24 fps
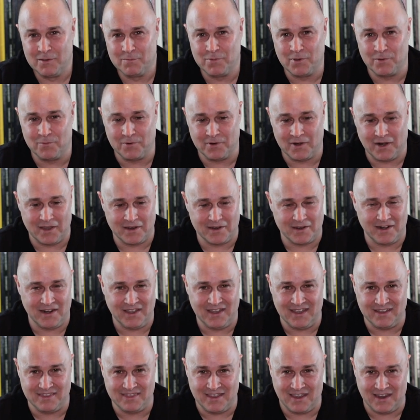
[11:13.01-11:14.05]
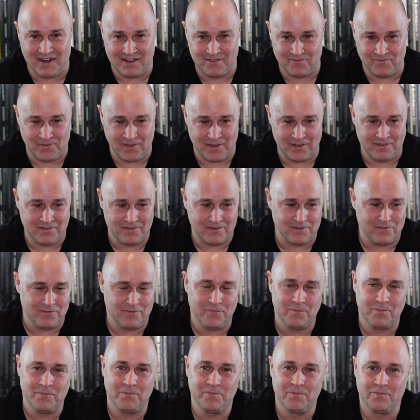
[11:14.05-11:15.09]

But we're not going to get that invasive.